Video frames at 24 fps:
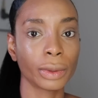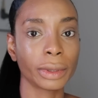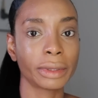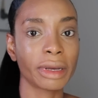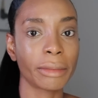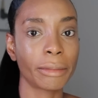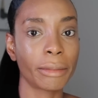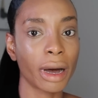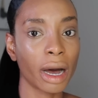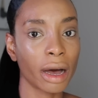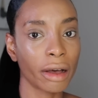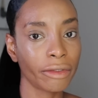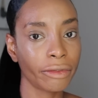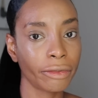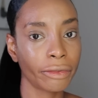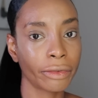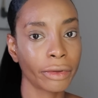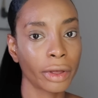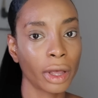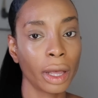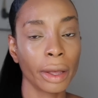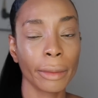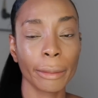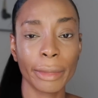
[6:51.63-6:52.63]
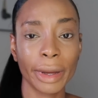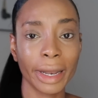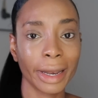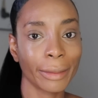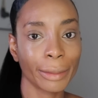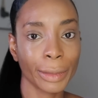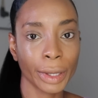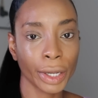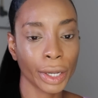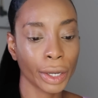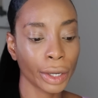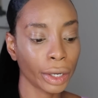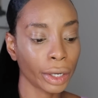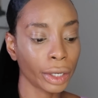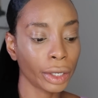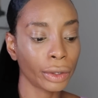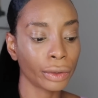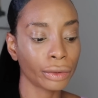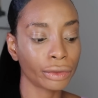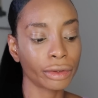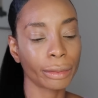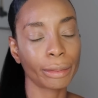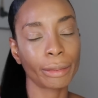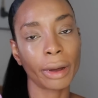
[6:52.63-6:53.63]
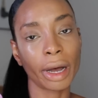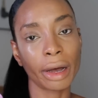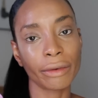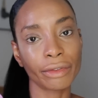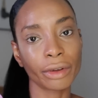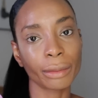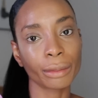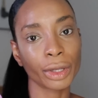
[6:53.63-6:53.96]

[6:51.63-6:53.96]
with a puff, but I'm not gonna use a puff.